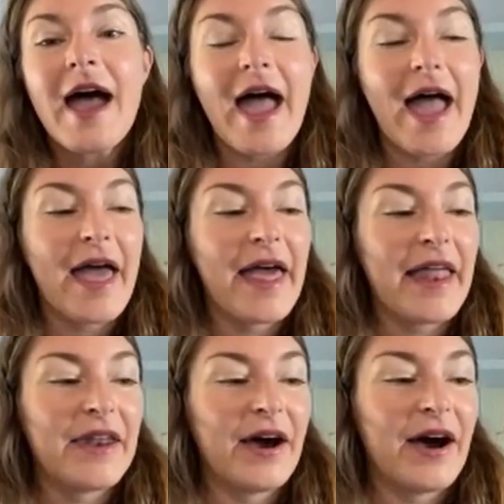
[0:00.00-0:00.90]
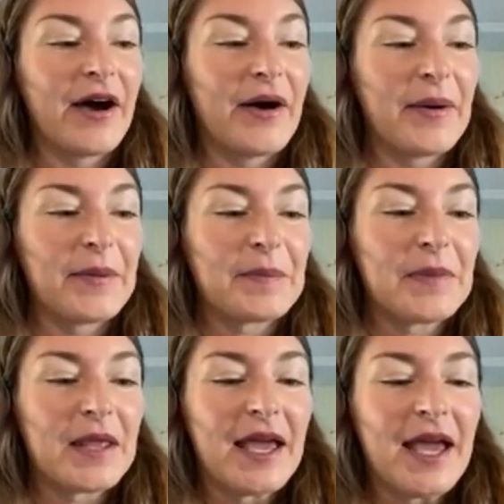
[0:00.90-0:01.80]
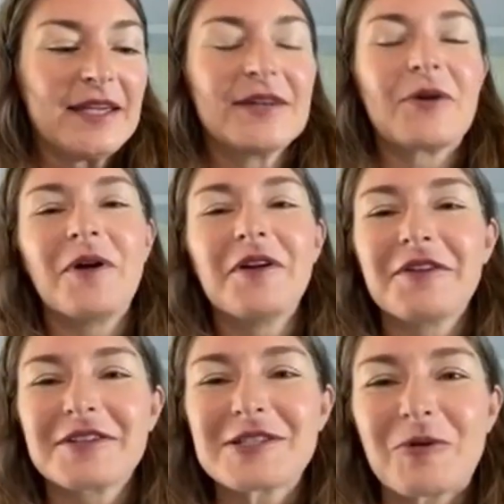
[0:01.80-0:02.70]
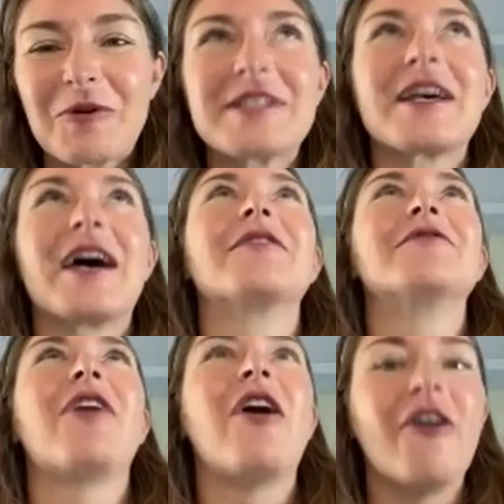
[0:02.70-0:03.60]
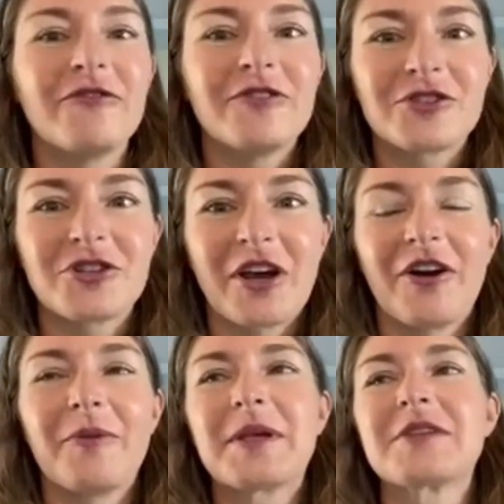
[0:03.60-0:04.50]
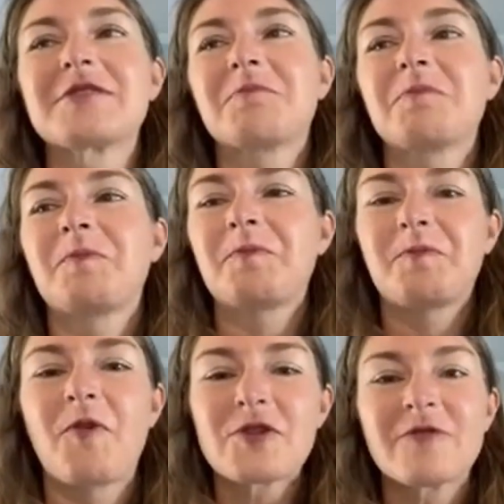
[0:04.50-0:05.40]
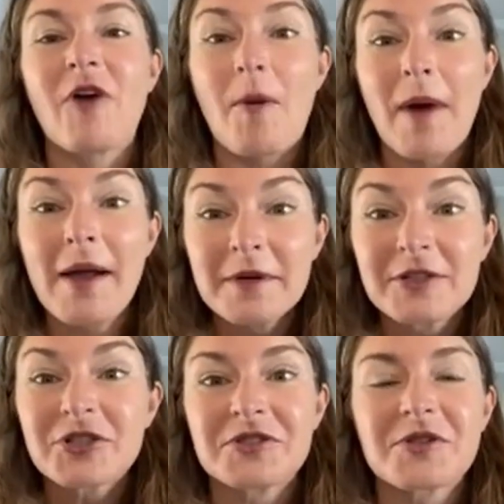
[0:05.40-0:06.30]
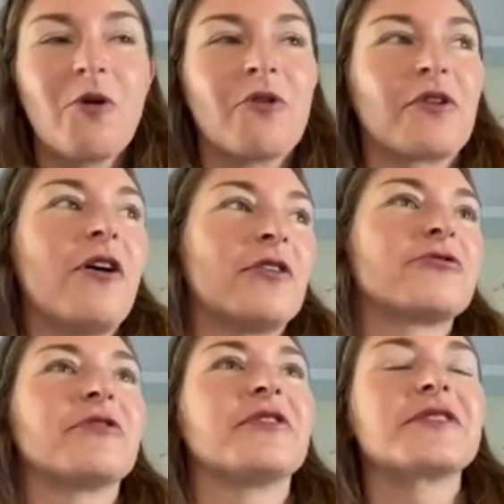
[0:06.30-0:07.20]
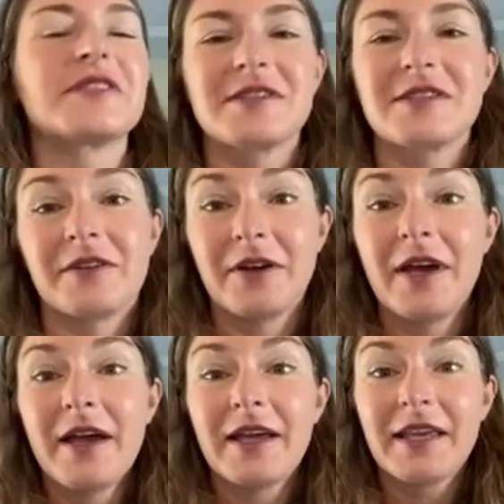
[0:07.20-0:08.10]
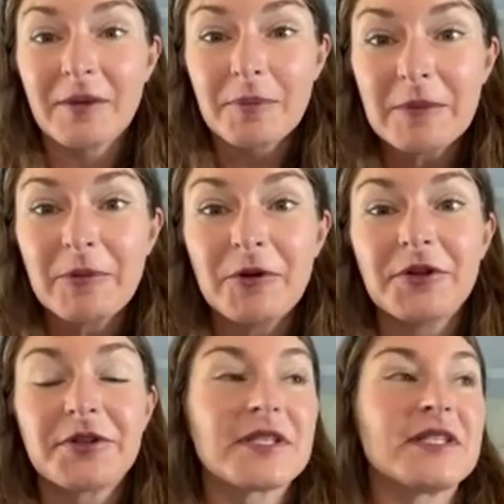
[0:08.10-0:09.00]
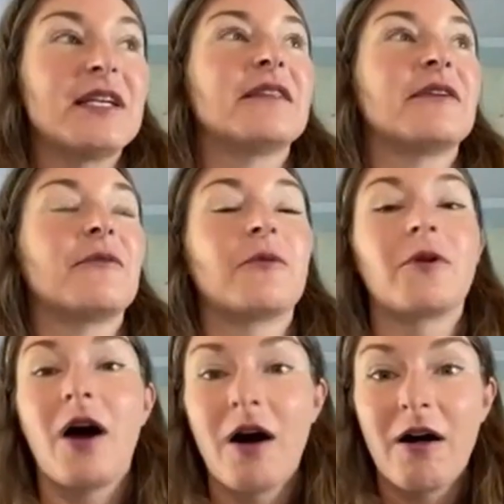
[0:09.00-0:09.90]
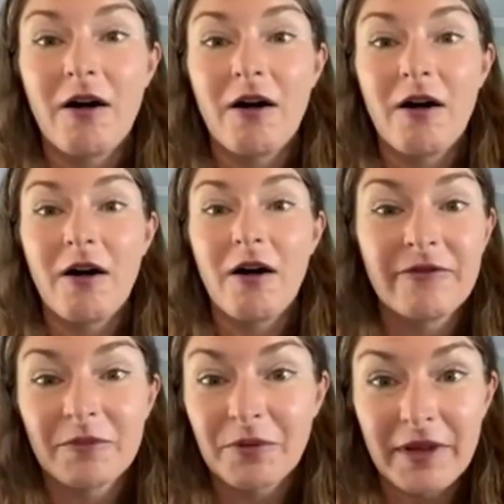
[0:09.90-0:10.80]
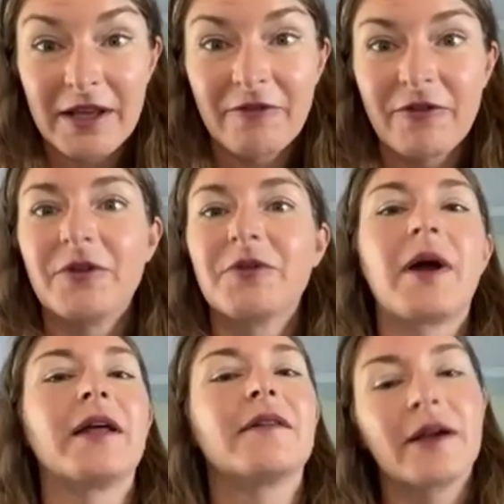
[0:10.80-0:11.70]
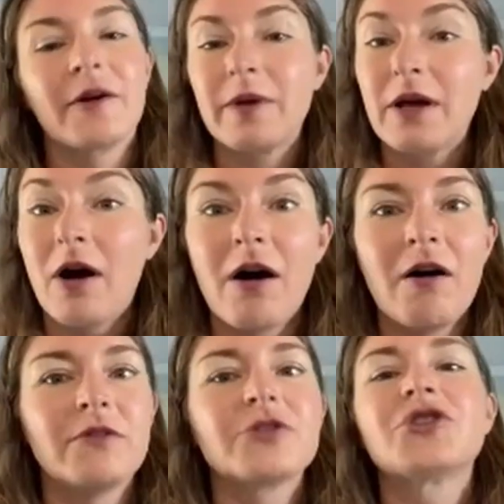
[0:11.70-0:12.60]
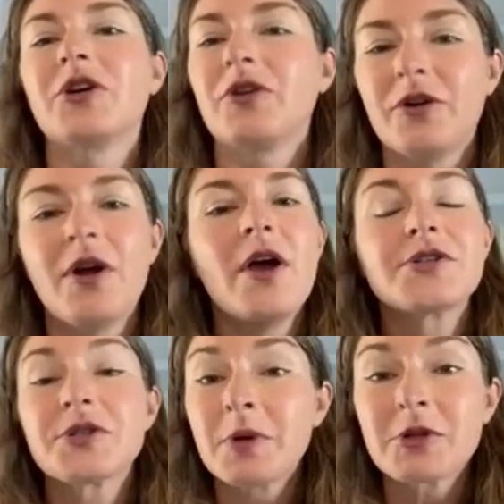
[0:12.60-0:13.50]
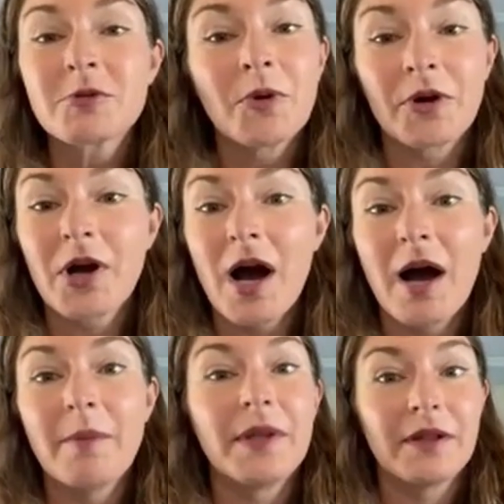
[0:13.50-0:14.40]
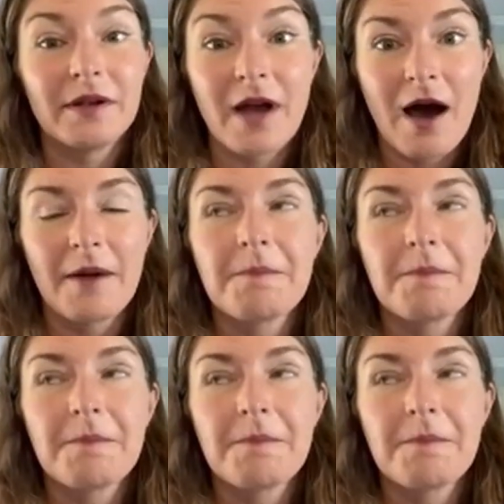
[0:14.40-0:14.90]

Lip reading: And, one of the stories I love to share, because first of all, my mission as a horticulturalist is to get people to see that we're all on an even playing field, right? Like we all share so much more in common than not.